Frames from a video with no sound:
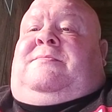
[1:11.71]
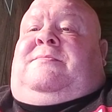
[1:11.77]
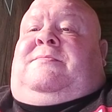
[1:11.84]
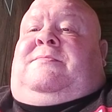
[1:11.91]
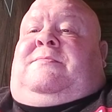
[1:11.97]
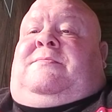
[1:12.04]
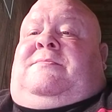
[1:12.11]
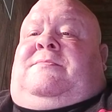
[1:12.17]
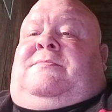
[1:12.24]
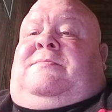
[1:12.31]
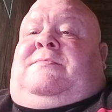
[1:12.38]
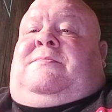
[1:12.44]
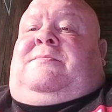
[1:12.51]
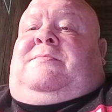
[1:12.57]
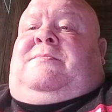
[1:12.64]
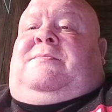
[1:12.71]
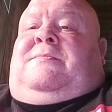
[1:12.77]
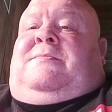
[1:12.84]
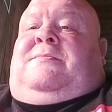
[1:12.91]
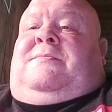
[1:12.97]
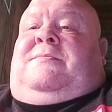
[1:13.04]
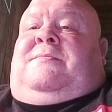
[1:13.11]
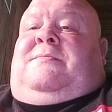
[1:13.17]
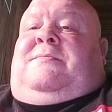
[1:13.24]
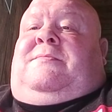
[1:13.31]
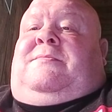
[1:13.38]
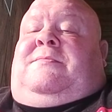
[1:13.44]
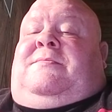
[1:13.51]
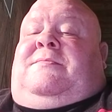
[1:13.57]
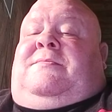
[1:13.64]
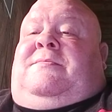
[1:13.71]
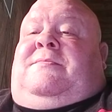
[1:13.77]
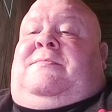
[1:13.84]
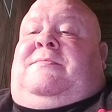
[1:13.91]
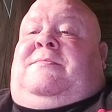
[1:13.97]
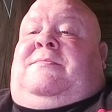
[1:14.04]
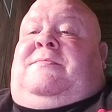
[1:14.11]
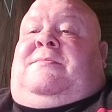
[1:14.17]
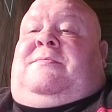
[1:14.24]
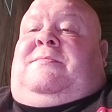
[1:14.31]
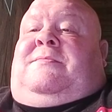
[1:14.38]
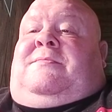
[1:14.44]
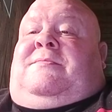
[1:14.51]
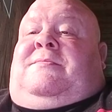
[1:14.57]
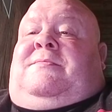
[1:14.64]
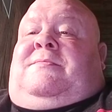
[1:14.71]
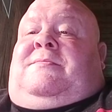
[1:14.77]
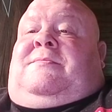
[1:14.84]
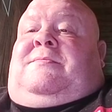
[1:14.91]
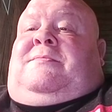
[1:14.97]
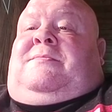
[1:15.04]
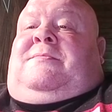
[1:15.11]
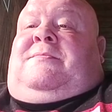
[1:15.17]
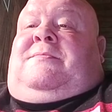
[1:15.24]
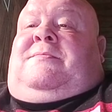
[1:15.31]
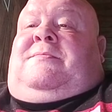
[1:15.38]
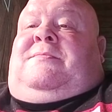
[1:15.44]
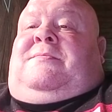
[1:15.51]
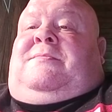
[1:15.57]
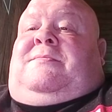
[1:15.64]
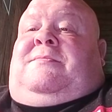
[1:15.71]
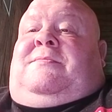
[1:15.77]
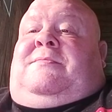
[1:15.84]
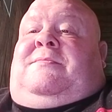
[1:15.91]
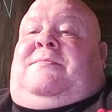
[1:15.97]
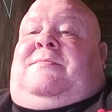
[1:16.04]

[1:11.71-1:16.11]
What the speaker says: No words are spoken by the person on screen.